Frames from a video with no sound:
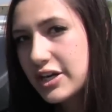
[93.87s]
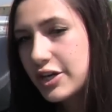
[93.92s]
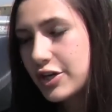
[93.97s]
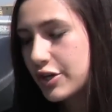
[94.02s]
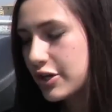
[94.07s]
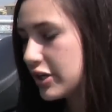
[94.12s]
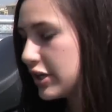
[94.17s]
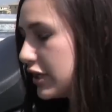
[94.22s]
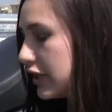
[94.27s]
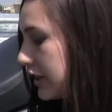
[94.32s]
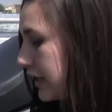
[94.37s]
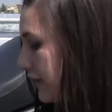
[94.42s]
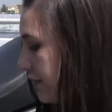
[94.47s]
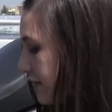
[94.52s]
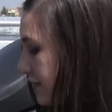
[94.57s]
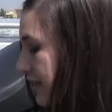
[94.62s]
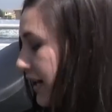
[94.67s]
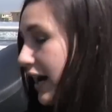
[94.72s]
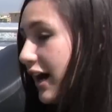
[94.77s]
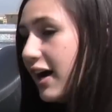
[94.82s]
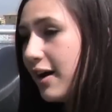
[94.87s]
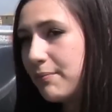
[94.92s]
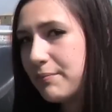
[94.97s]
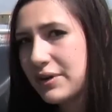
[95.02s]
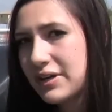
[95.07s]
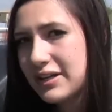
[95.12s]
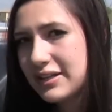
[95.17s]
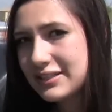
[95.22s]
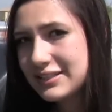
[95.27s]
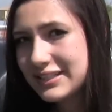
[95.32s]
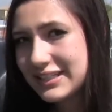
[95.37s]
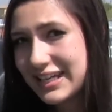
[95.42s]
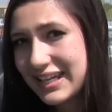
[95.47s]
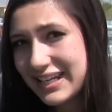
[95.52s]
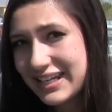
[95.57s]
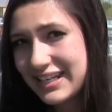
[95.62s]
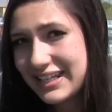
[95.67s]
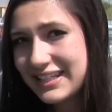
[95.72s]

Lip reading: You're going to lift up to get